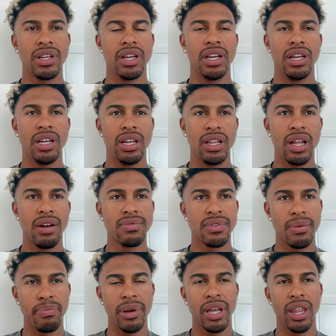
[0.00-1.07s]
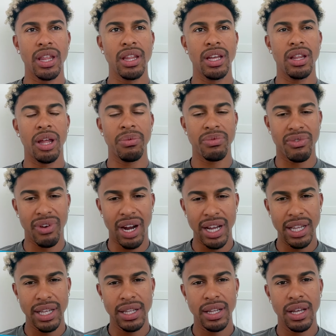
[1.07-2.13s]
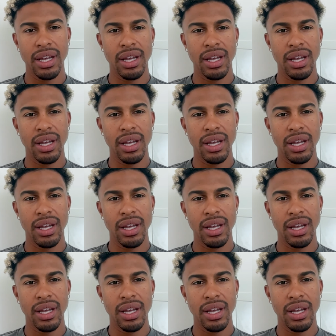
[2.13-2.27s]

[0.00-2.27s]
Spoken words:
He loves competing. He loves grinding.